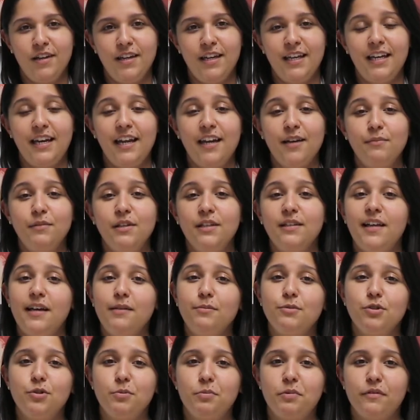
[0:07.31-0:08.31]
and I am the
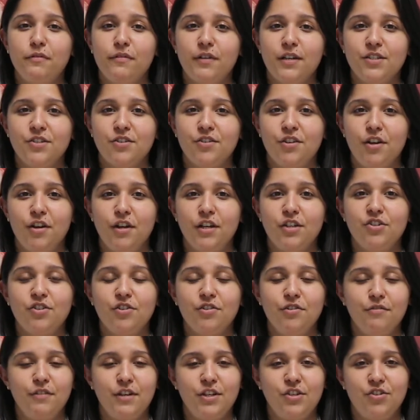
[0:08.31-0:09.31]
lab supervisor here at
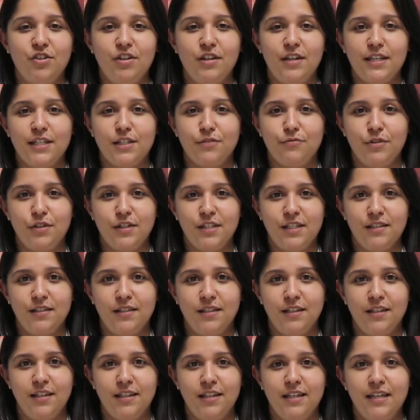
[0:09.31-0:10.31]
Generation Next
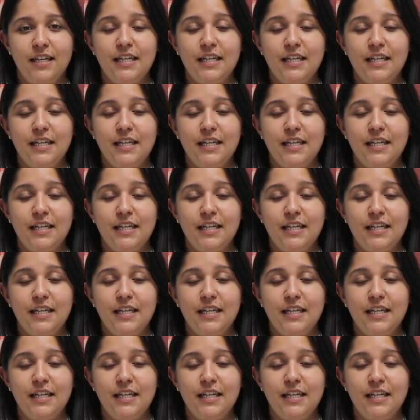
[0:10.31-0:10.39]
Fertility.